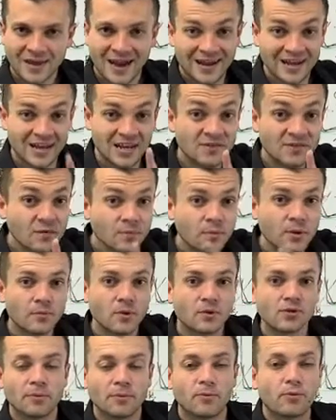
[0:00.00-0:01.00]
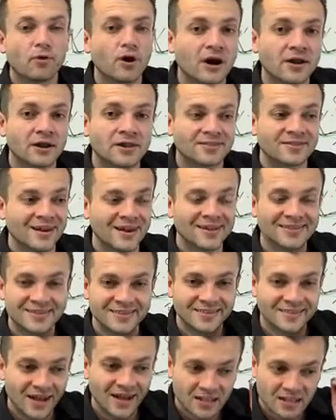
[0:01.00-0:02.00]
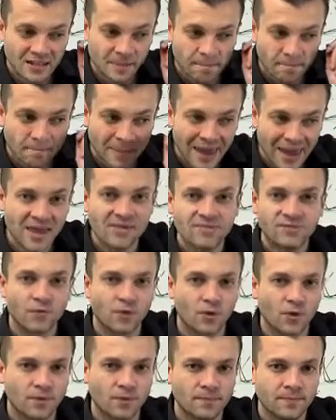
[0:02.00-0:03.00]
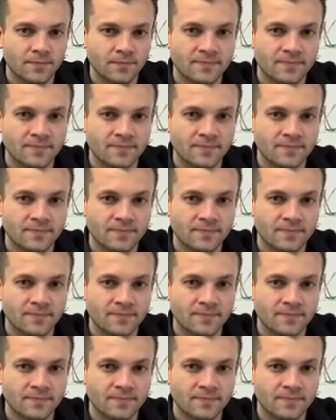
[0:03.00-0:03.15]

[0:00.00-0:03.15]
I never promote a product that I did not pay for.